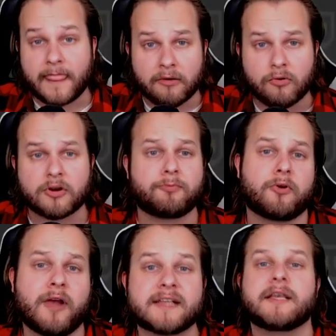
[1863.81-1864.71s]
in order to
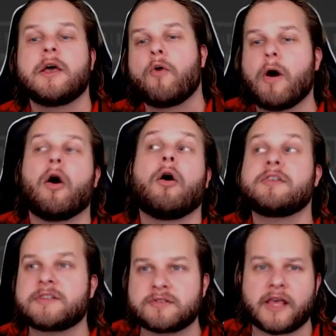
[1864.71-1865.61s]
progress while
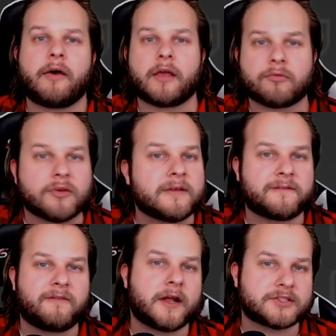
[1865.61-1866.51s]
also telling a really
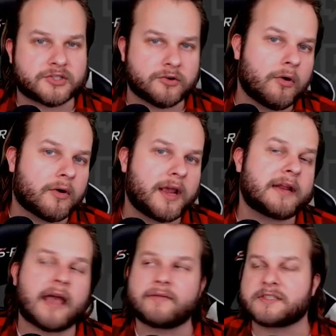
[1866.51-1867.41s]
fun story
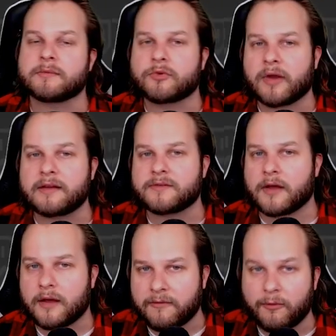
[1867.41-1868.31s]
and having some great uh,